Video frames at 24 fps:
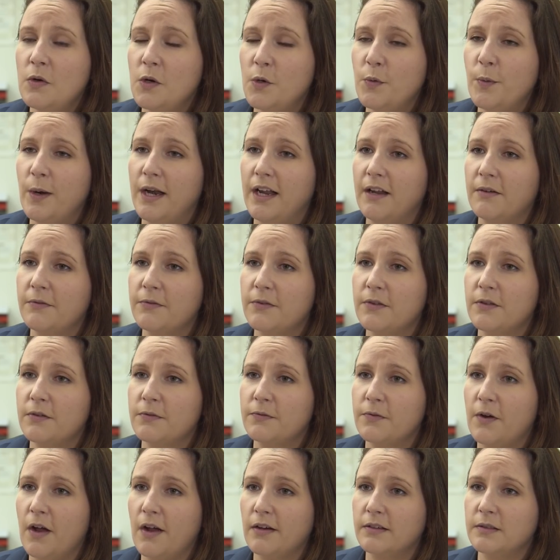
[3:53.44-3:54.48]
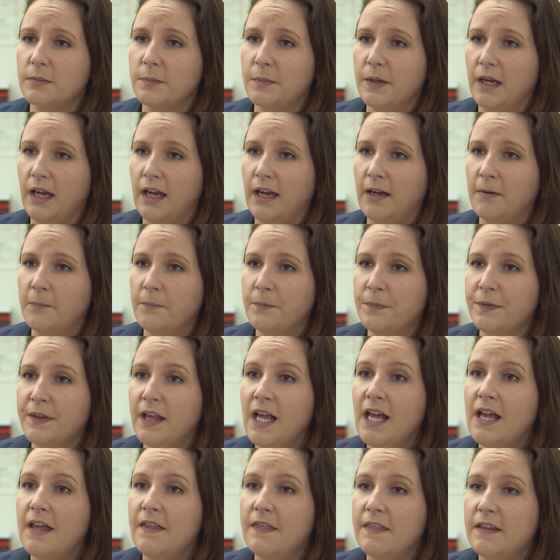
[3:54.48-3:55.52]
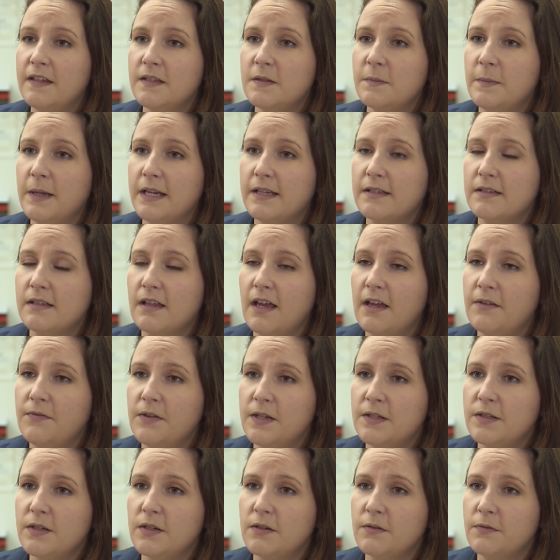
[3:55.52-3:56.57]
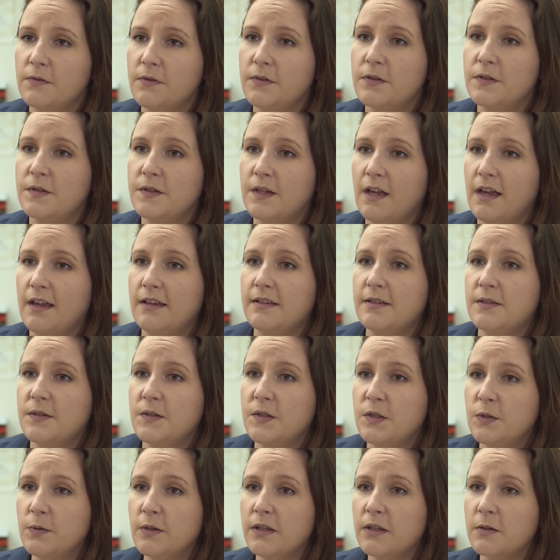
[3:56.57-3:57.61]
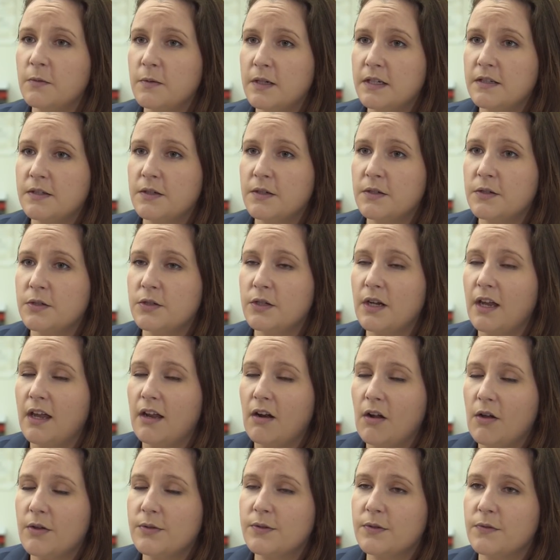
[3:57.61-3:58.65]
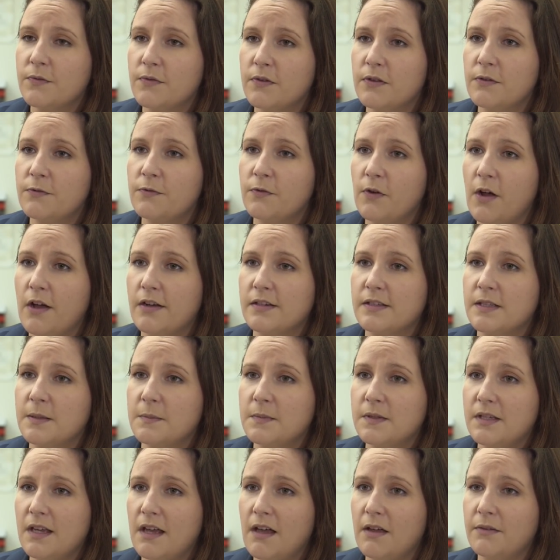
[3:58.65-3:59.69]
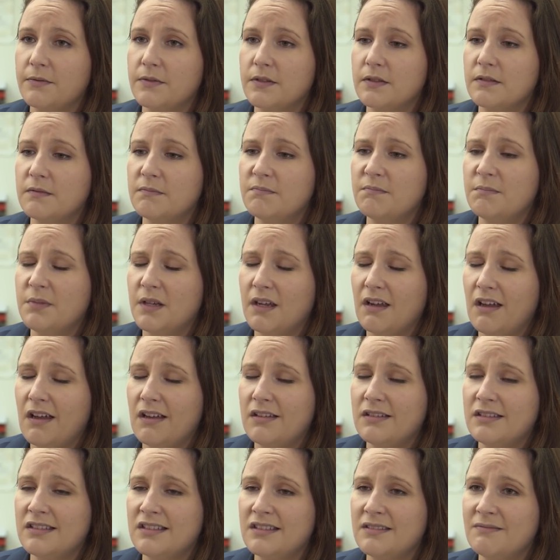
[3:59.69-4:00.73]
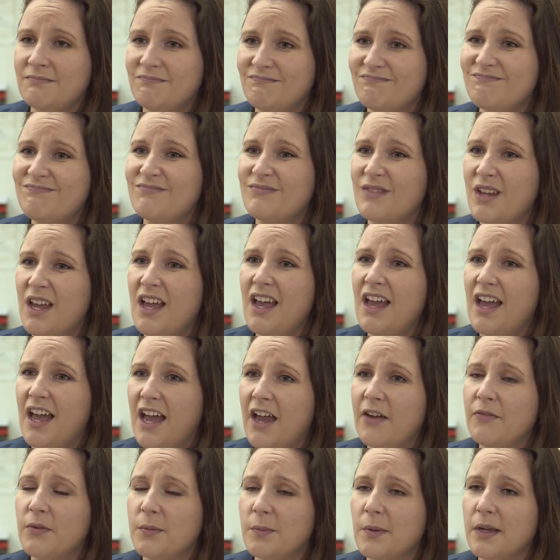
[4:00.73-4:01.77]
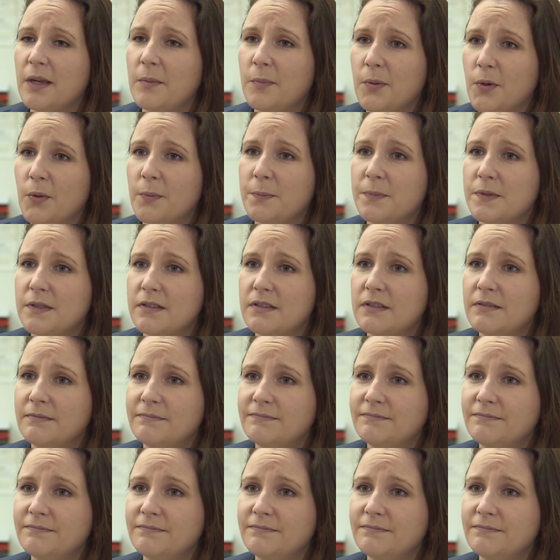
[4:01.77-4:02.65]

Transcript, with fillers: or waiting for the frog to pee. This makes life easier for the scientists doing the research and also for the frogs themselves, because everybody poops.